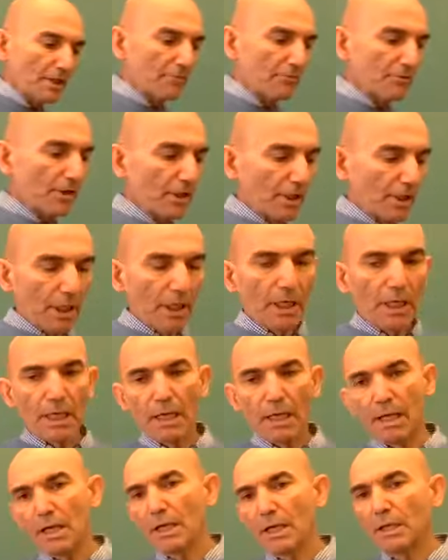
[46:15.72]

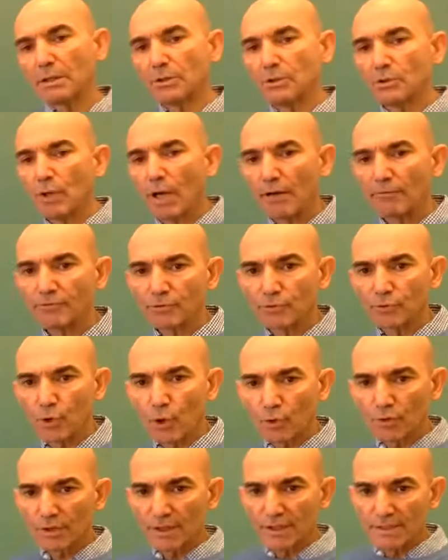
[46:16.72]
you have to
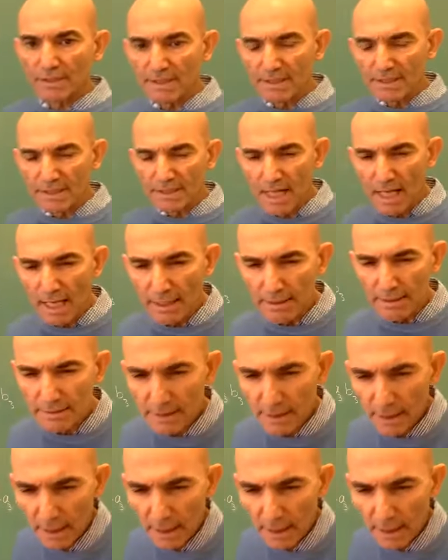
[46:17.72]
notice is that